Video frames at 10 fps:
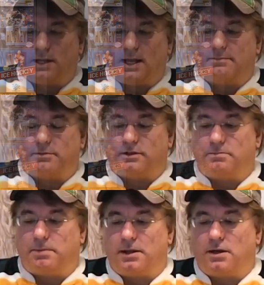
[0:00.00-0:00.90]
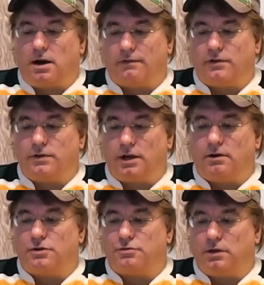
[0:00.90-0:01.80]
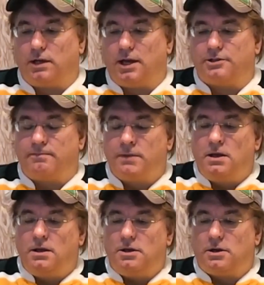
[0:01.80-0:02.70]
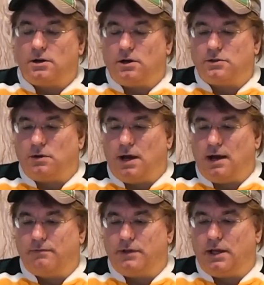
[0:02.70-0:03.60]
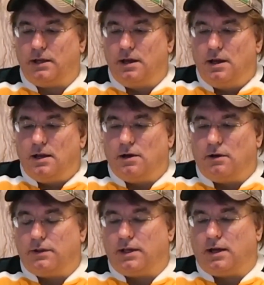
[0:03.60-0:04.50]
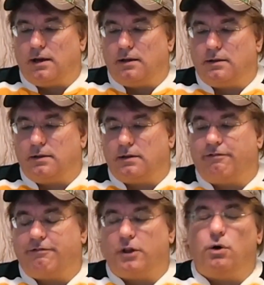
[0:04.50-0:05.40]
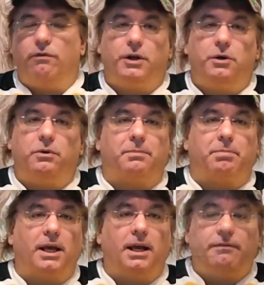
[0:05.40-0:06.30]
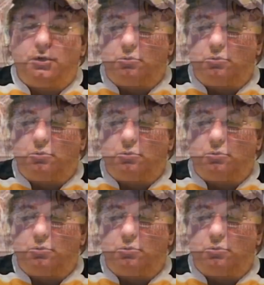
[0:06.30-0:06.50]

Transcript: games listed by the covers here, and it looks really nice. You can also have the flow view or the blade view,